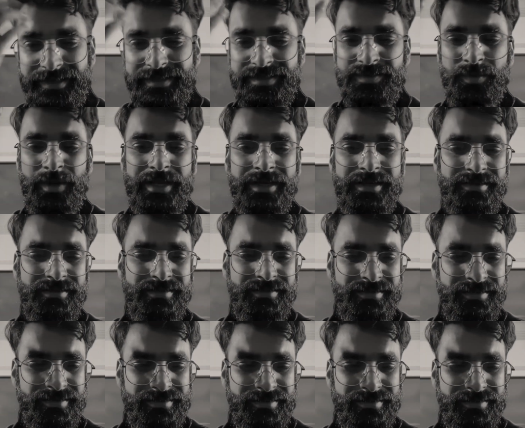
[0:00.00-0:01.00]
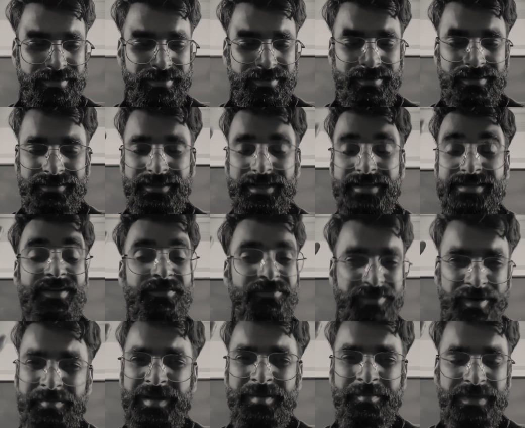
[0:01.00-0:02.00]
is one there's a
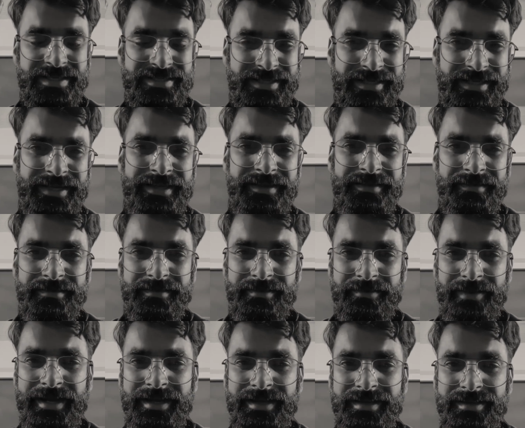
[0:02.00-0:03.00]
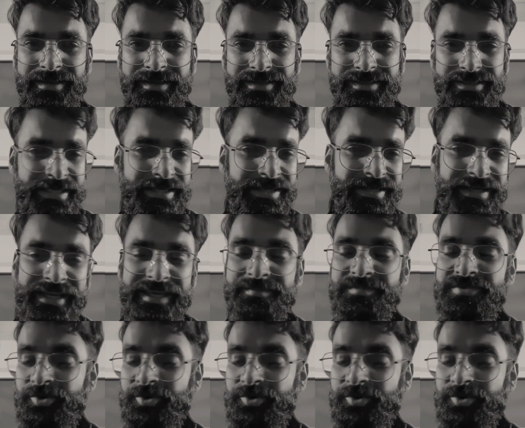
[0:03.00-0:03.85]
woman basically, right? She claims